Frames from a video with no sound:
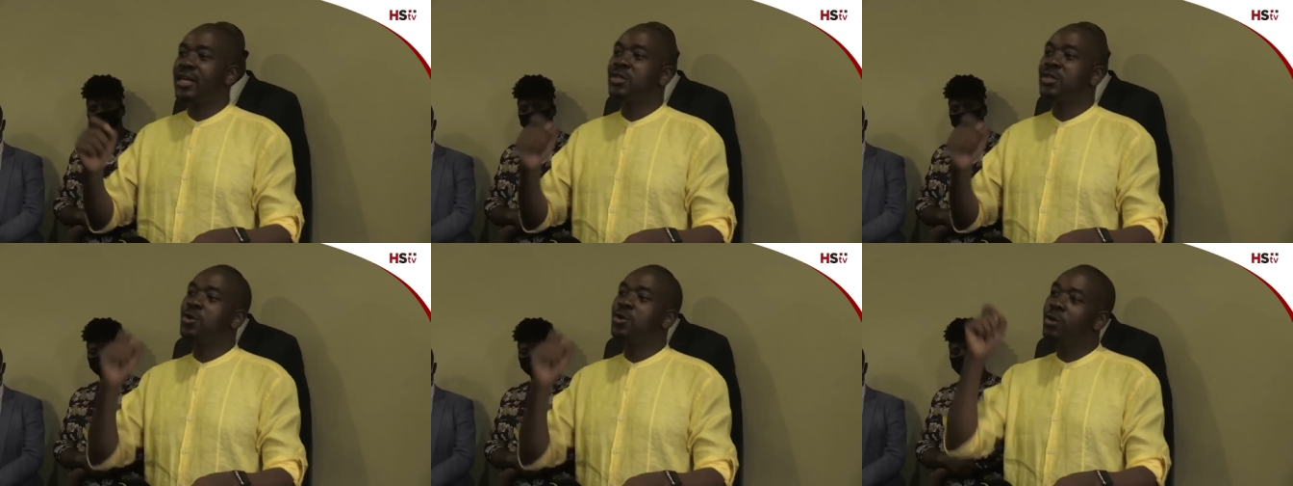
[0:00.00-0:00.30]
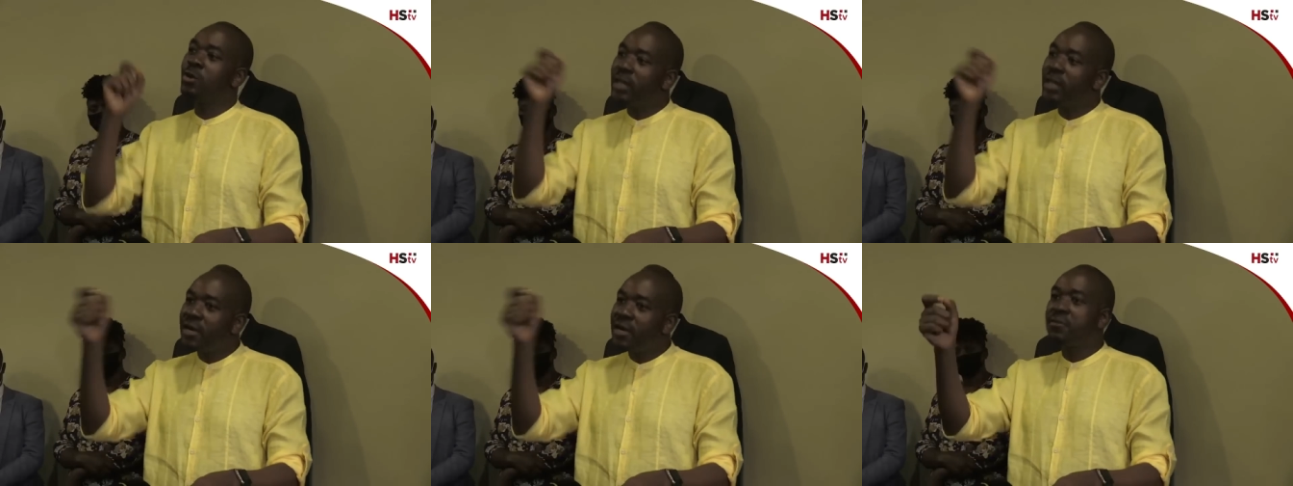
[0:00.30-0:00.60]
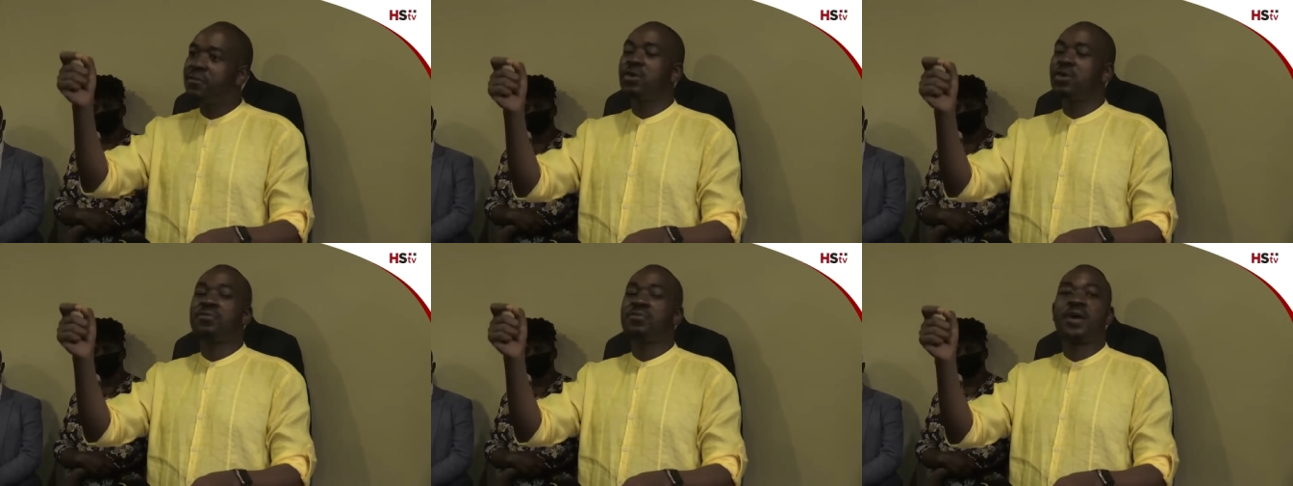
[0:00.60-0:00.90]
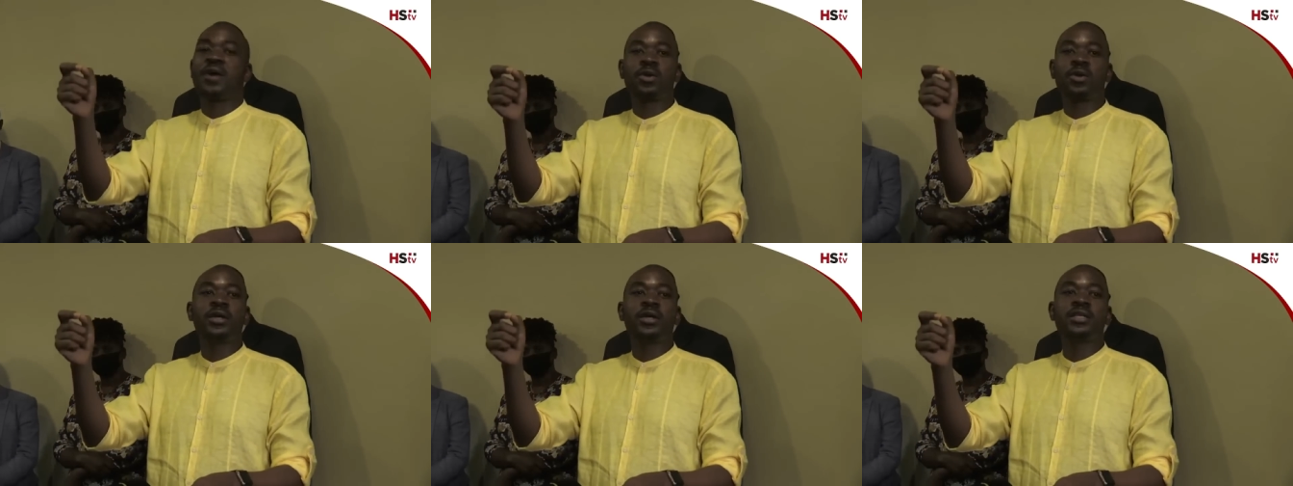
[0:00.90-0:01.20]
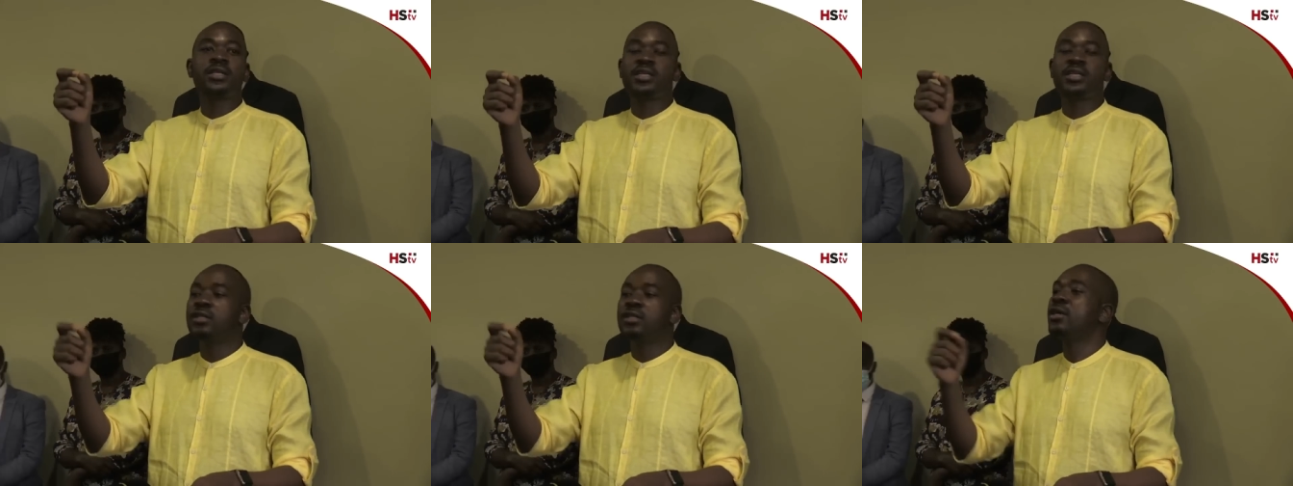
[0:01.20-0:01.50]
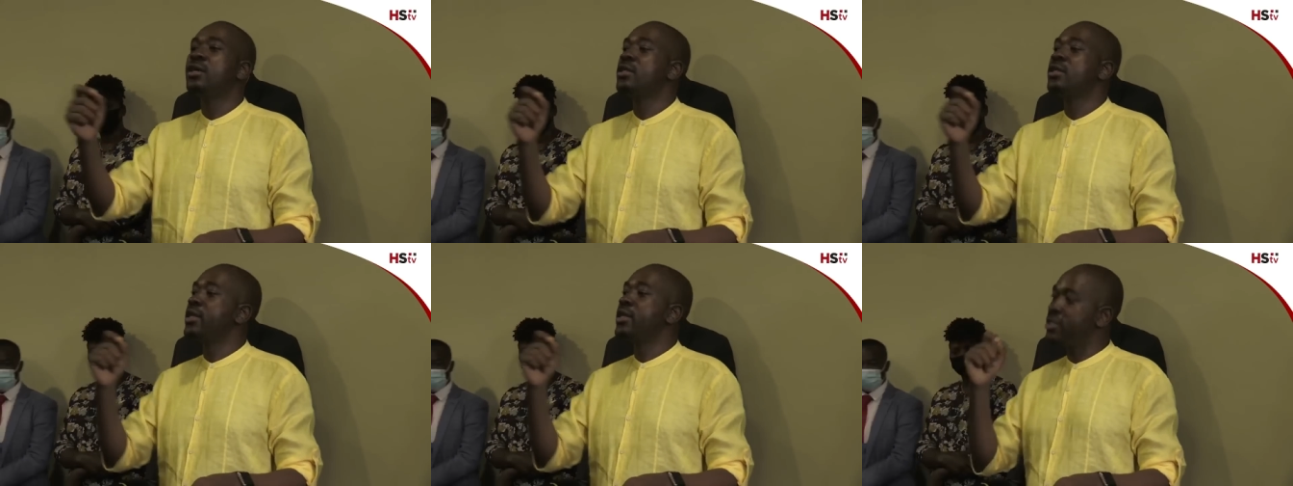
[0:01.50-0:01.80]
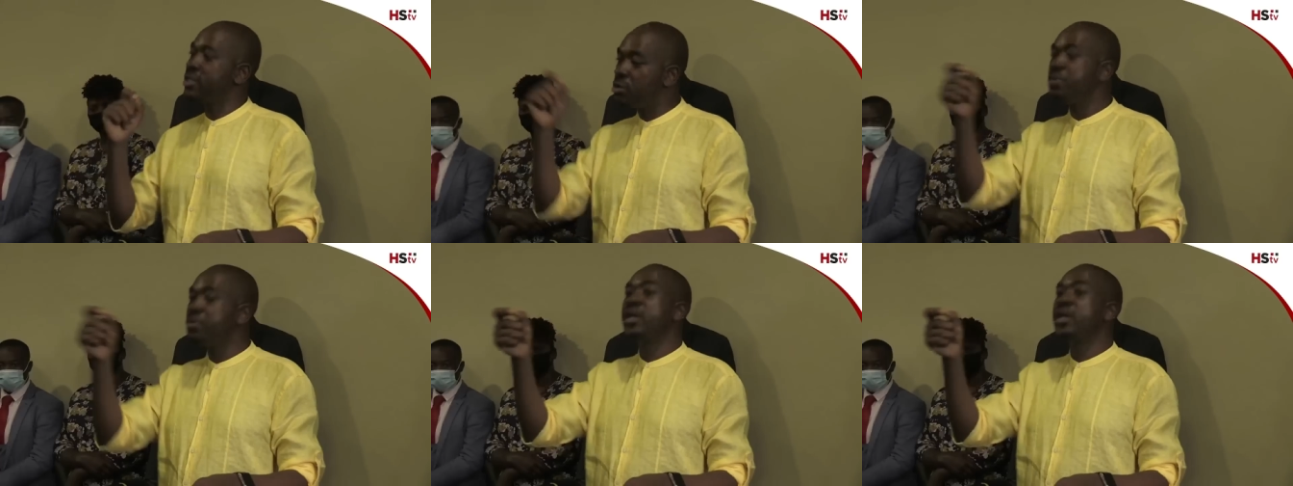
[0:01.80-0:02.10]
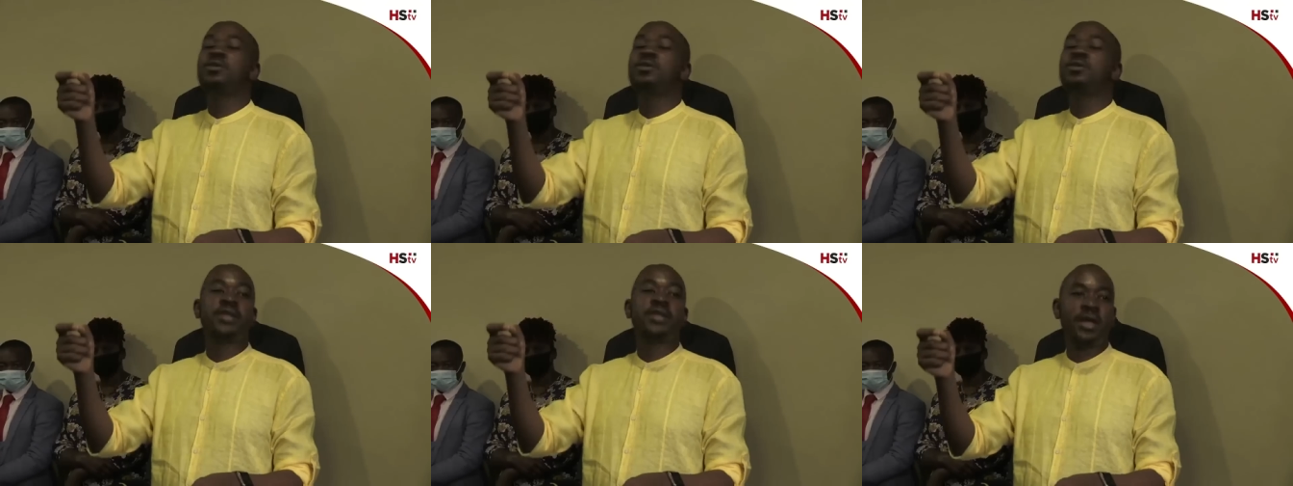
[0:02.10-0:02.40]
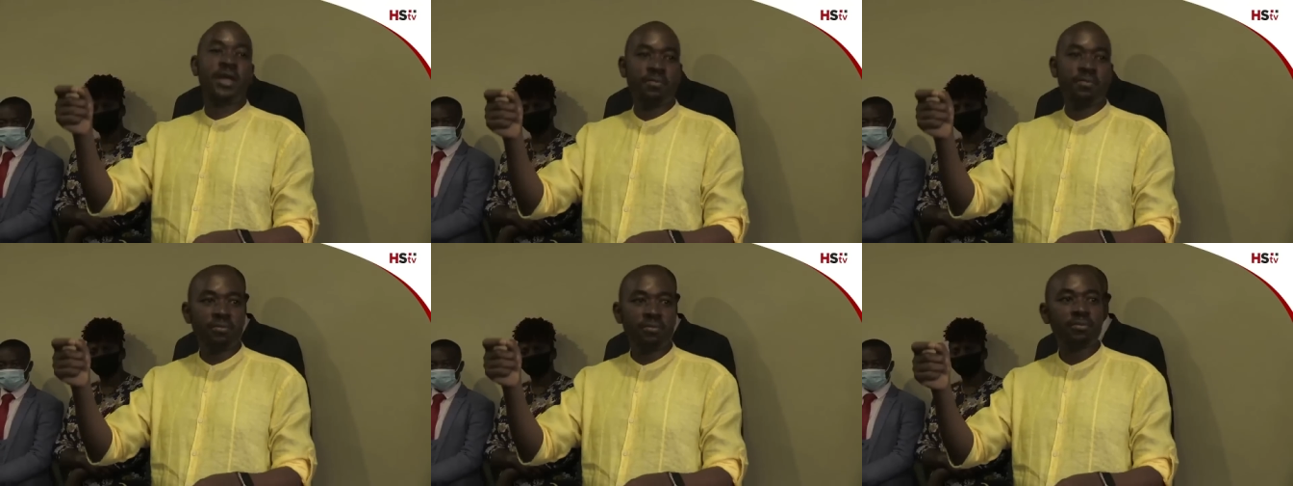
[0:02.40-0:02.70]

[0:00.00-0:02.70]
new level of anointing, there has to be a new name.